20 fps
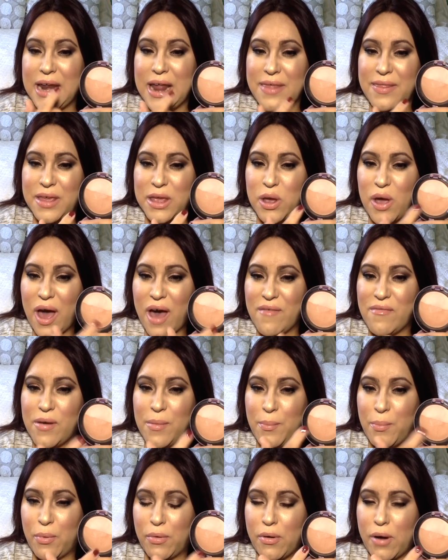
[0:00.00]
and then you have
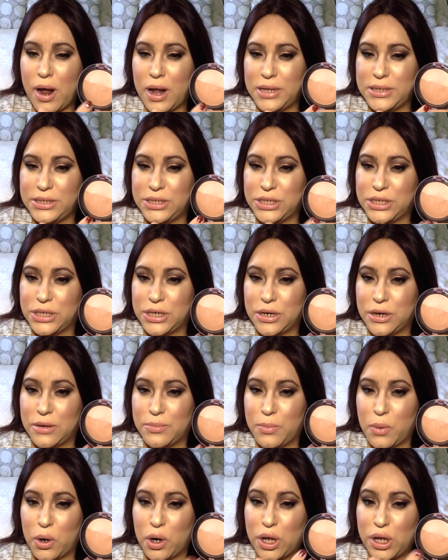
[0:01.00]
a
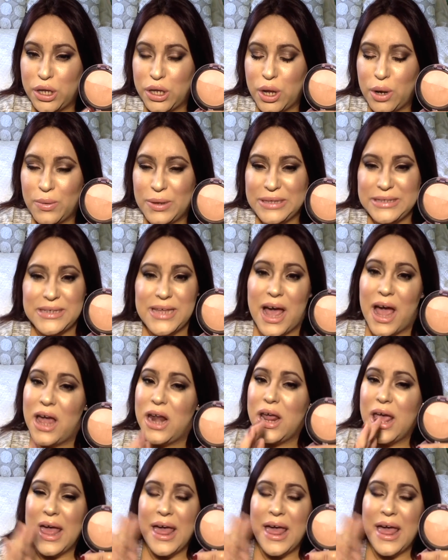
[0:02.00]
bronzier, more glowy side.